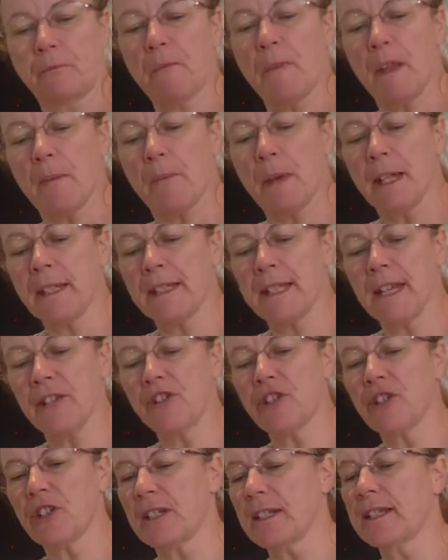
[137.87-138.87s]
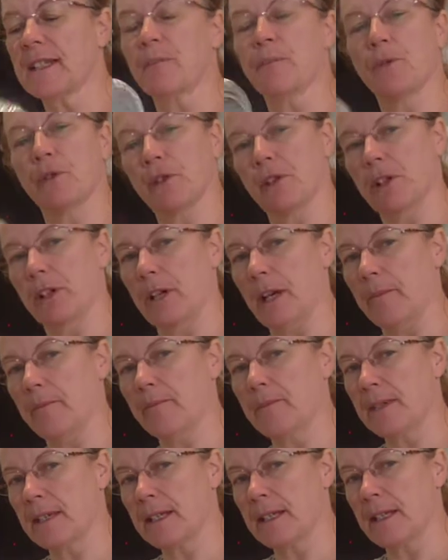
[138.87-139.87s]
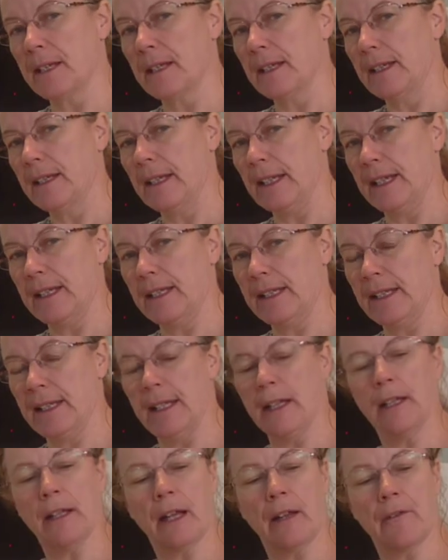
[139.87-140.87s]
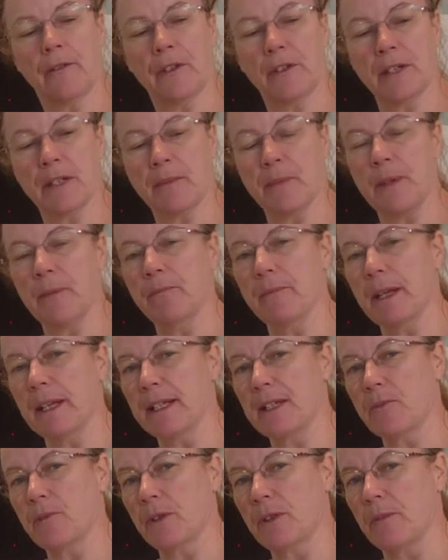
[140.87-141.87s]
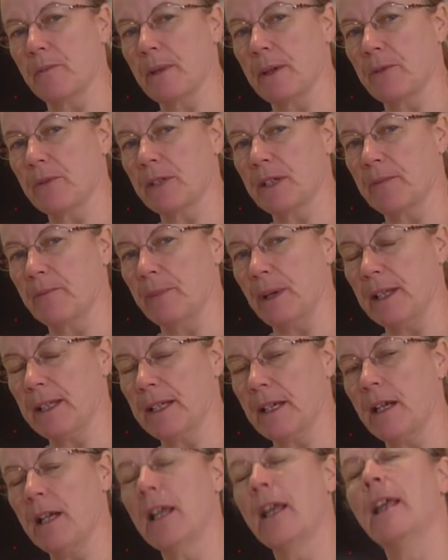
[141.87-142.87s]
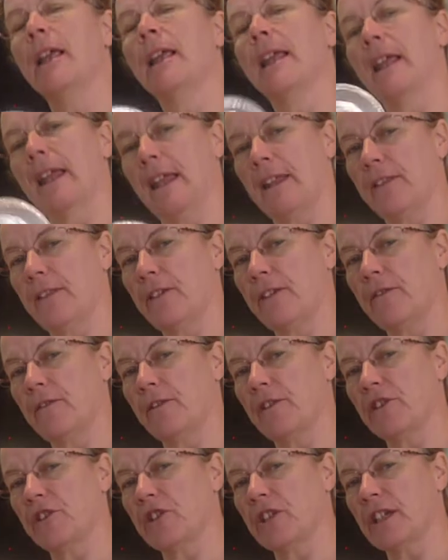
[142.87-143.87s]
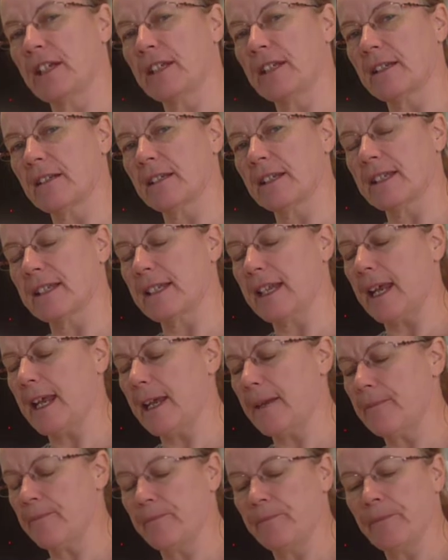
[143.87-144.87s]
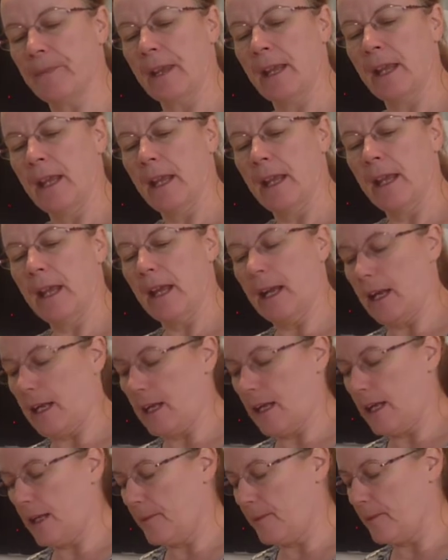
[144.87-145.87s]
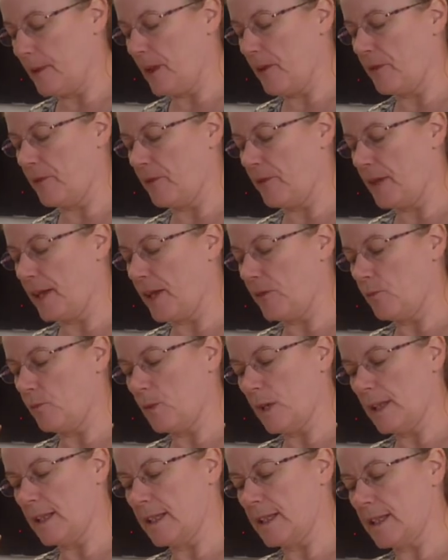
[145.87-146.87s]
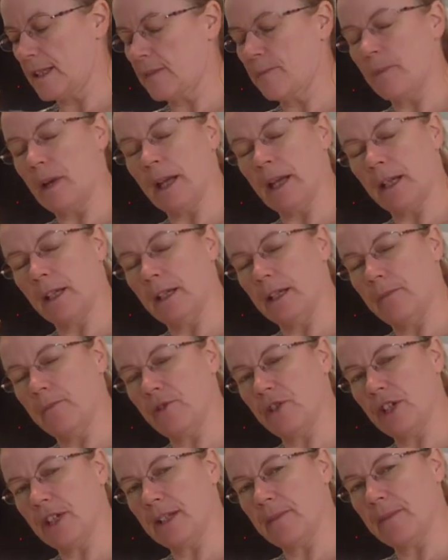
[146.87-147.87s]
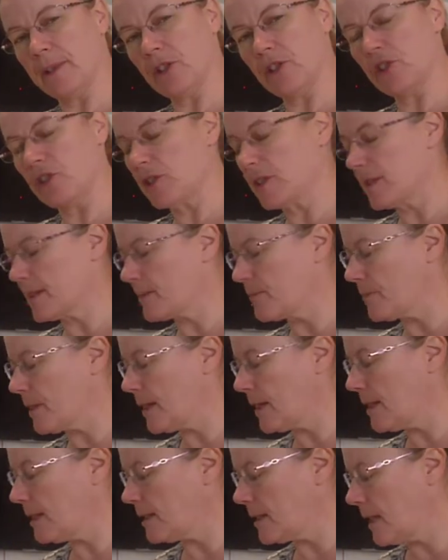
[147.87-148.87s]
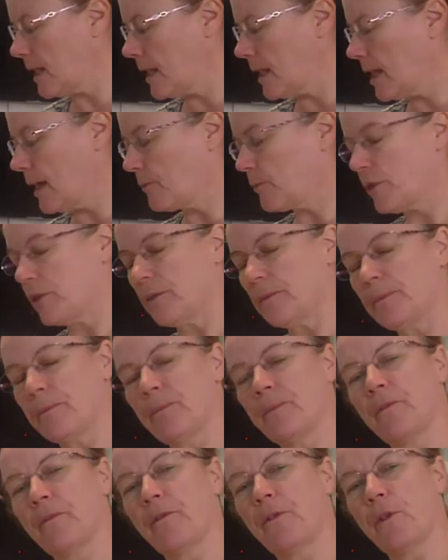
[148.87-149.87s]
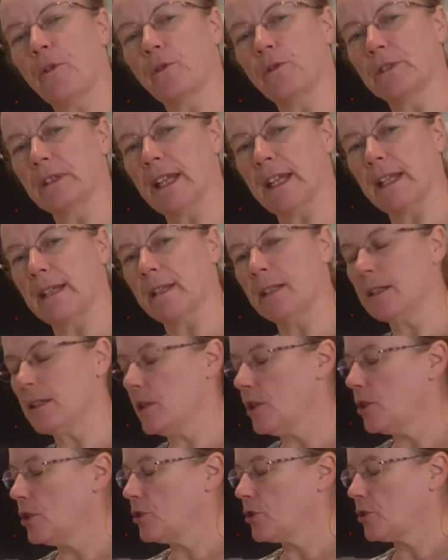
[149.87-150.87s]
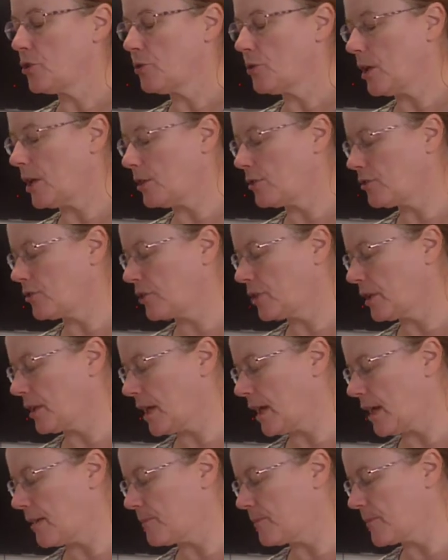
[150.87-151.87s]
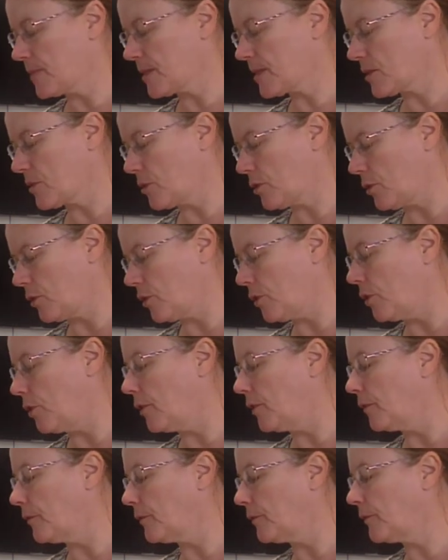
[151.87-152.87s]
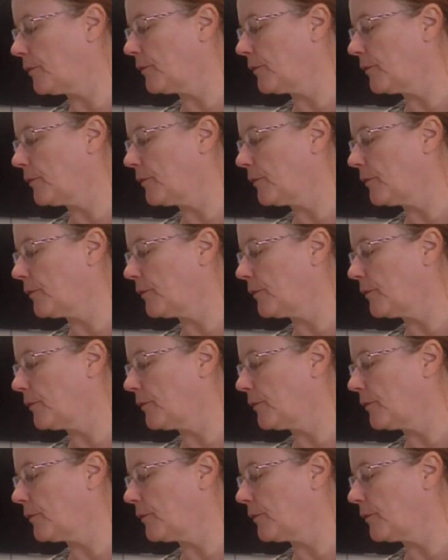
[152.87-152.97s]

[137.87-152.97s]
My intention is to put the crumbs in here after it's been mixed with the melted butter in the refrigerator to set. Then once my cream cheese mixture is made, I'm going to fold in 200 grams of